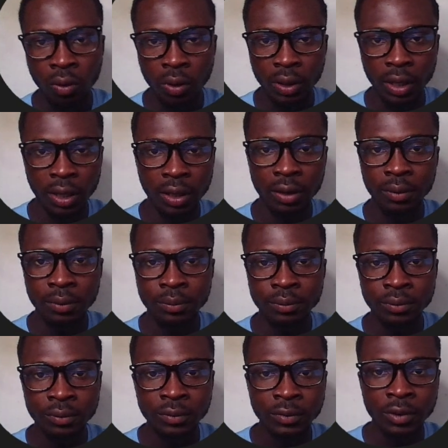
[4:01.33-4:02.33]
Okay.
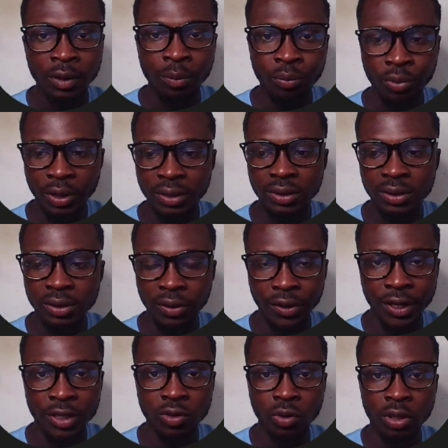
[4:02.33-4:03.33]
Print
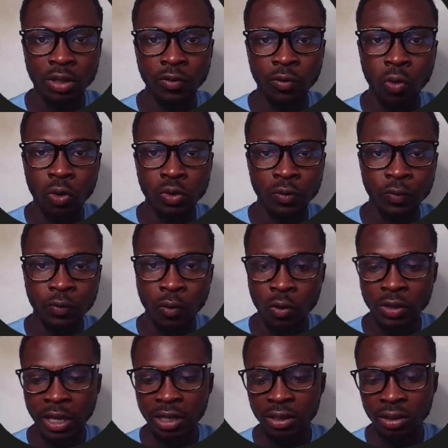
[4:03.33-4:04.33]
3 is not equal to
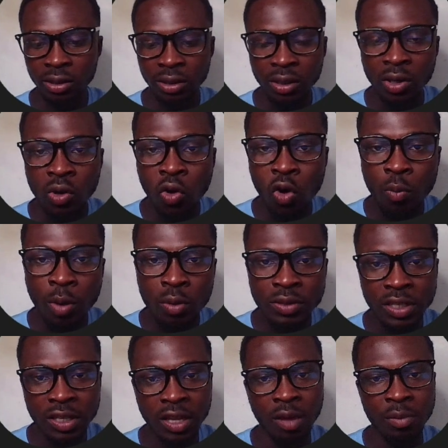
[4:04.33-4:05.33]
4. Then we're going
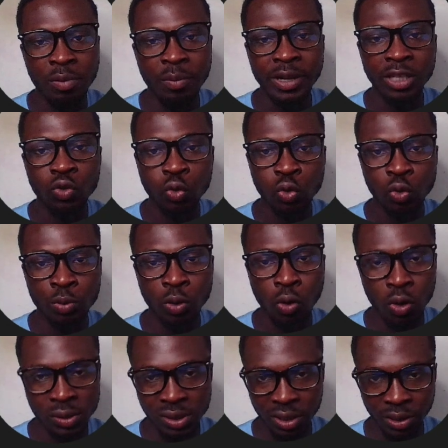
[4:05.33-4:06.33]
to say everybody true
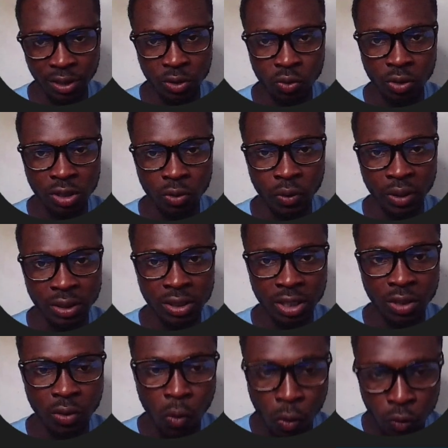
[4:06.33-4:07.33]
because 3 is not
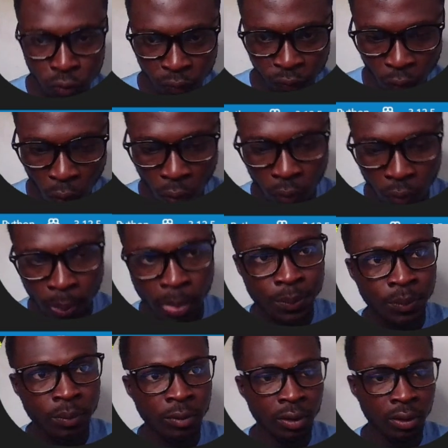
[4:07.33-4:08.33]
equal to 4.
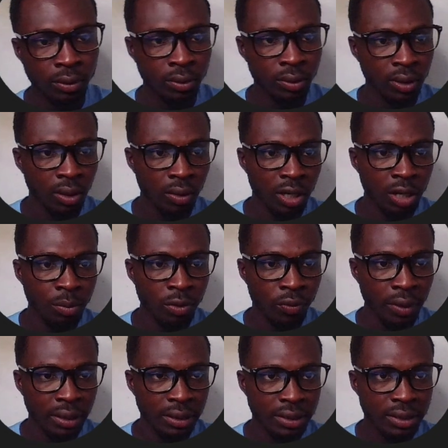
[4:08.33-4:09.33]
Now let me
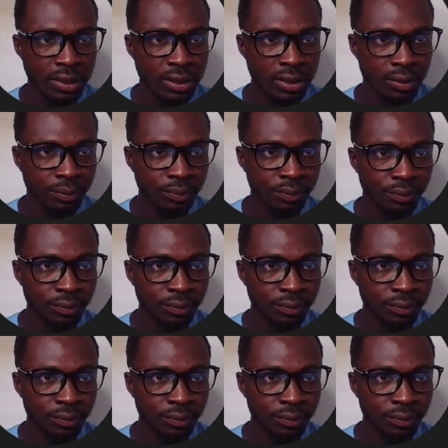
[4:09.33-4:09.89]
run this.